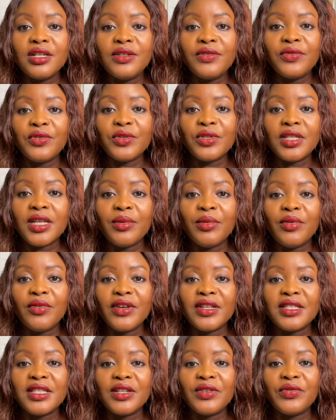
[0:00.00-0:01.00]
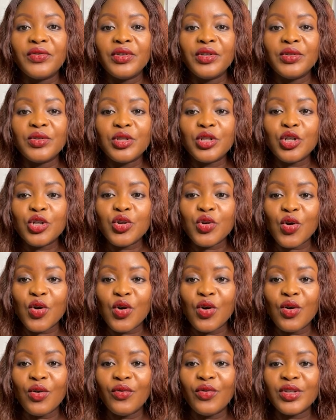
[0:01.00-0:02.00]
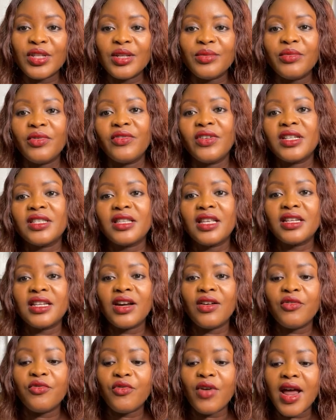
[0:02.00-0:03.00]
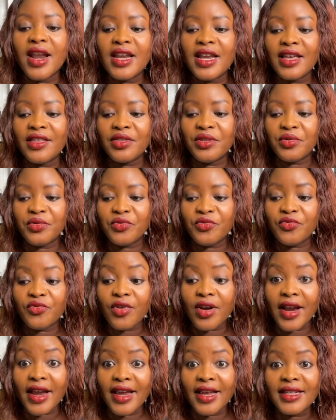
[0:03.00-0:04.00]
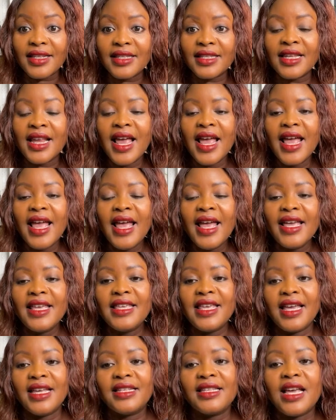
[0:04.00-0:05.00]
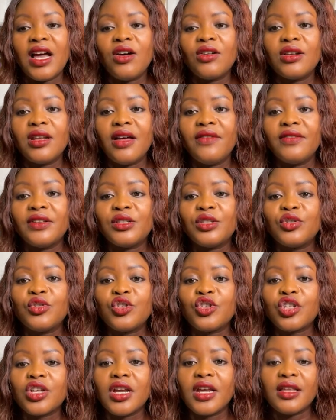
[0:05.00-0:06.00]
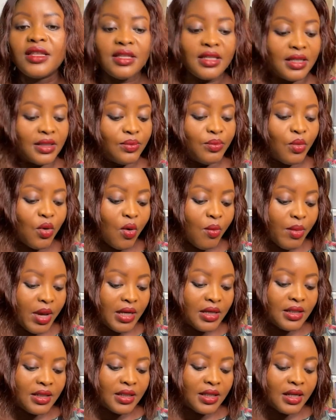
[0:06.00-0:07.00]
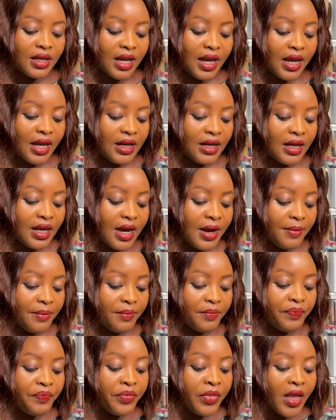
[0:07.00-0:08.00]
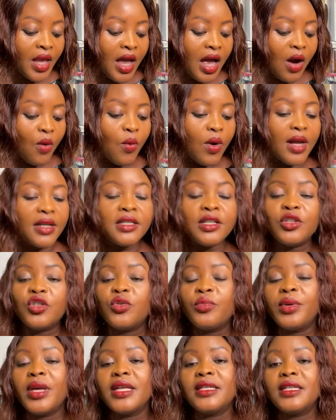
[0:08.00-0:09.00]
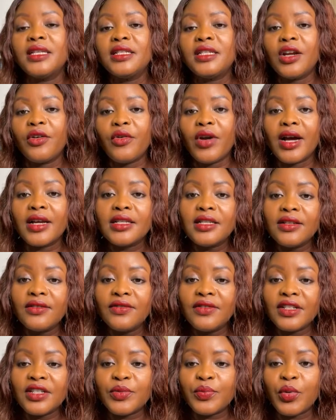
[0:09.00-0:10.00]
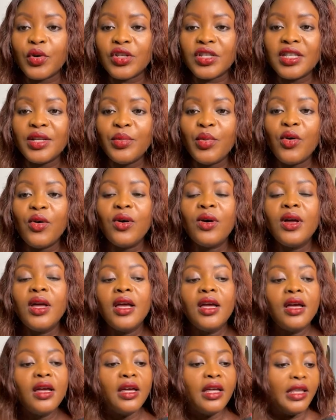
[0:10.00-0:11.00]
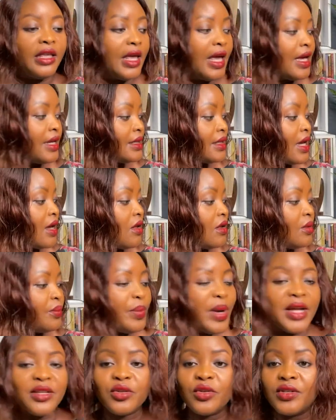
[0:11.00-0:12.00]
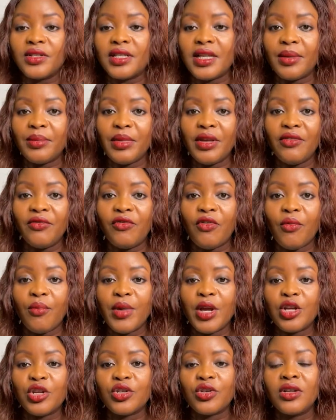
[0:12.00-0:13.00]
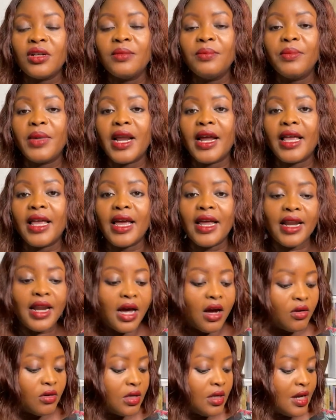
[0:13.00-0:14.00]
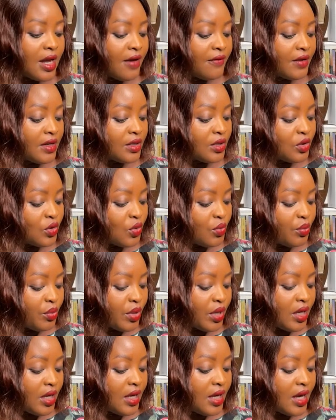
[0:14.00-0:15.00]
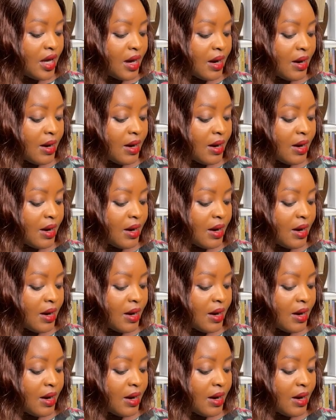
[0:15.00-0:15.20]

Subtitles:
for some of us that feel strong, for some of us that are running the race. Yes, I would love us to share this moment, and I want it to be as interactive as possible. Yes, I'll pass on some information, but again, I would love us to be